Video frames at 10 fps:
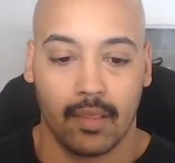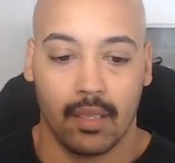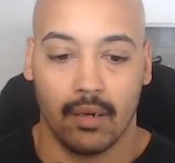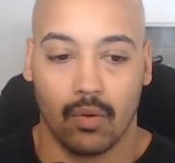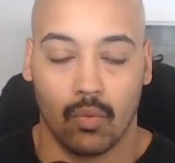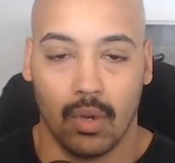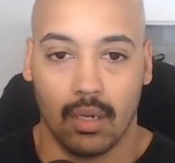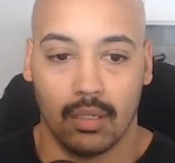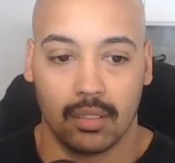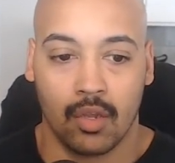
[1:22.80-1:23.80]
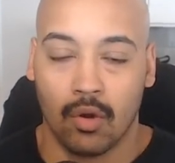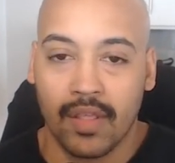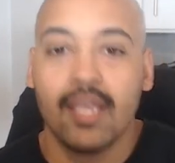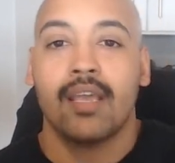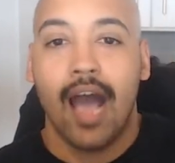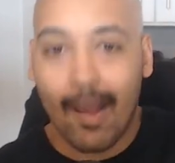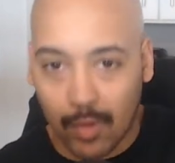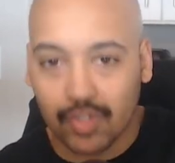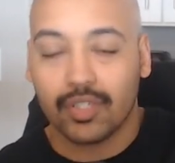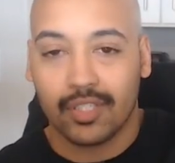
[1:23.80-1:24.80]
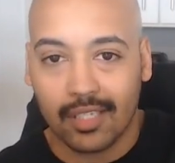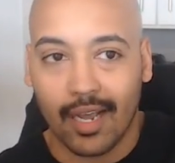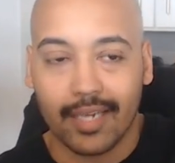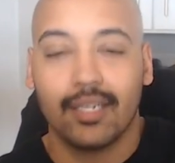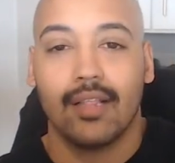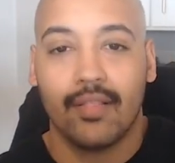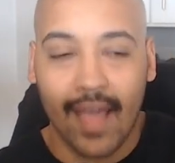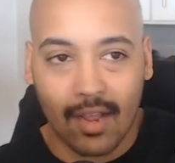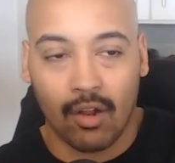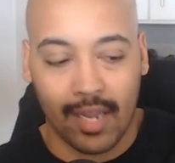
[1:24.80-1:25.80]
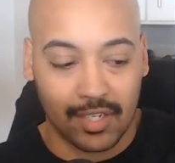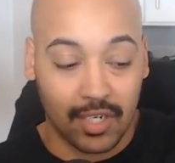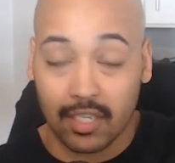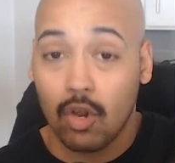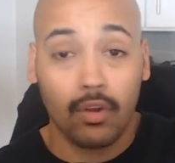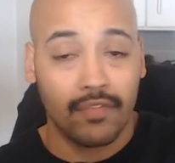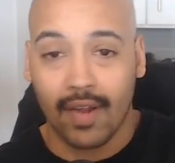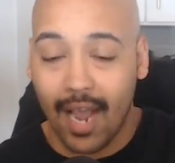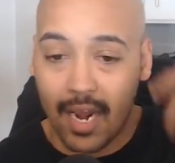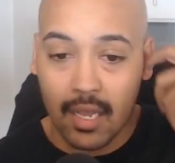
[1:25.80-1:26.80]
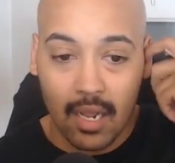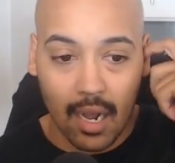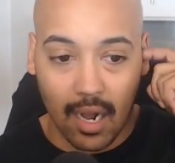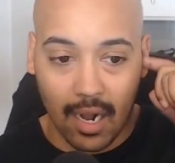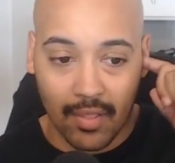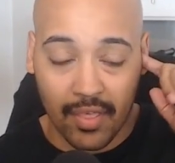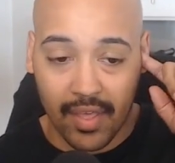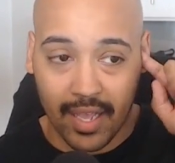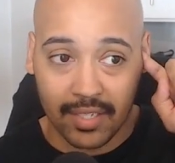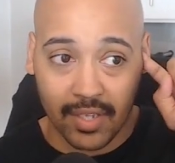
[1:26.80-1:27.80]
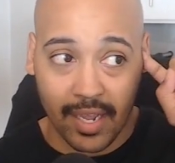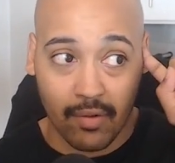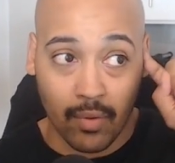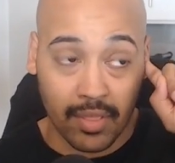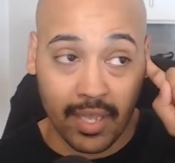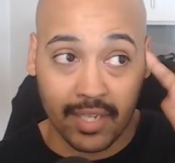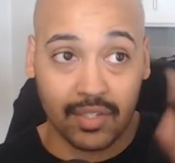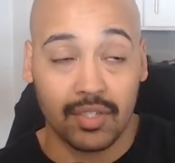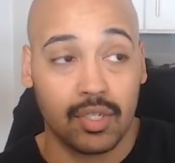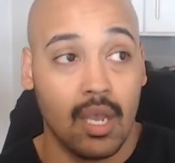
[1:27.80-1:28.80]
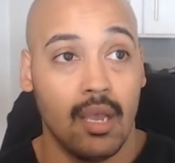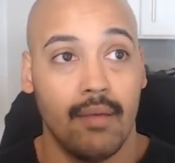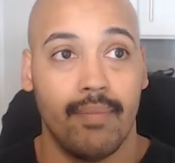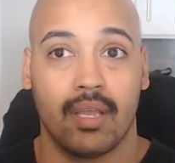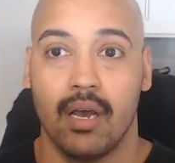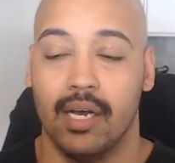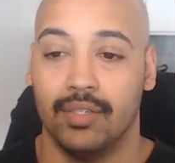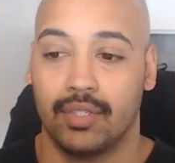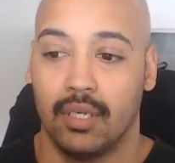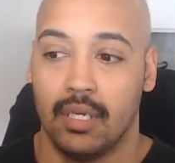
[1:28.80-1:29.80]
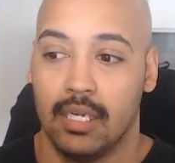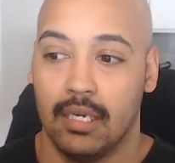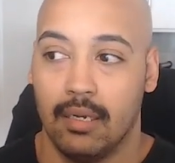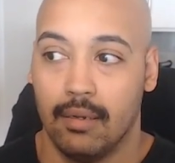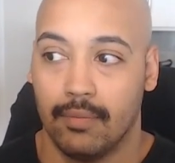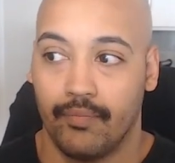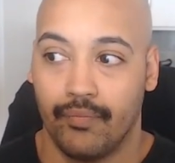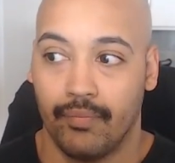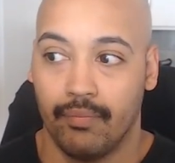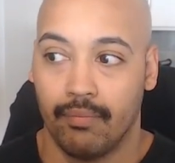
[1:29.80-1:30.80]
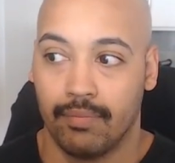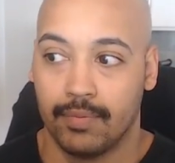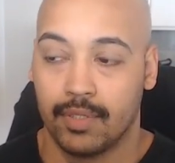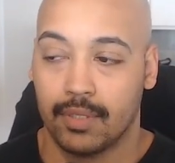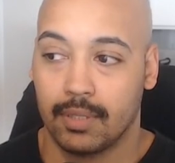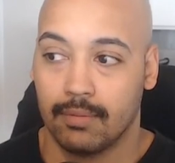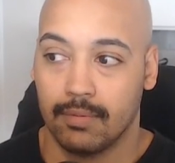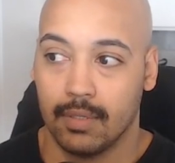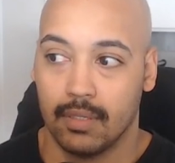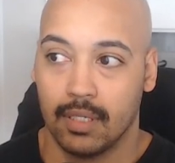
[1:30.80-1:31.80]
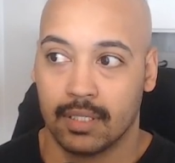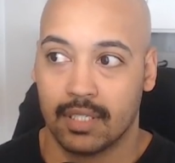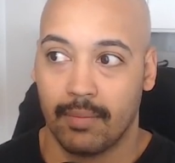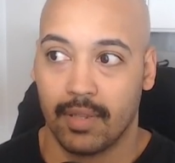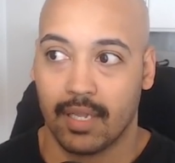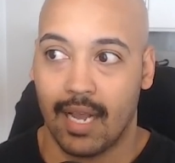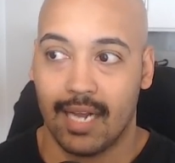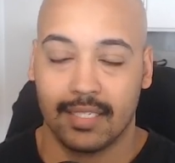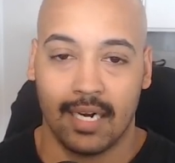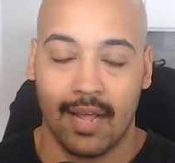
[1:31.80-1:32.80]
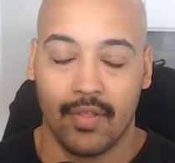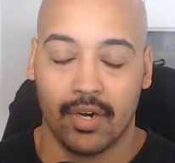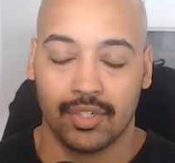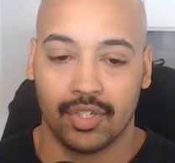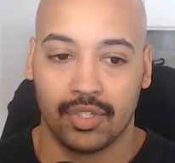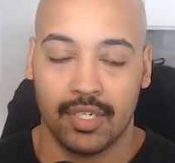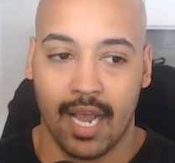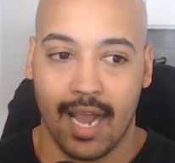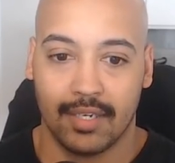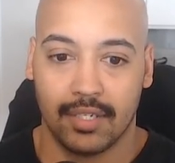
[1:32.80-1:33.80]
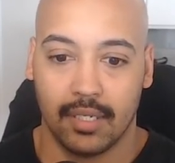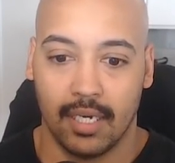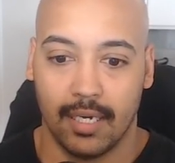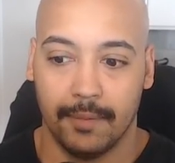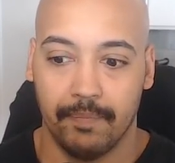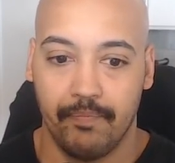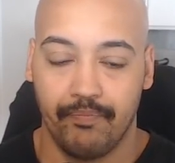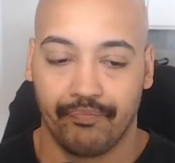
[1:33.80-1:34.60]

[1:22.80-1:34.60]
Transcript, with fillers: you know, uh, go to the e-commerce site. That call to action. I totally forgot. Uh, the thing is, like, with these is, because some of the content on there is just not, um,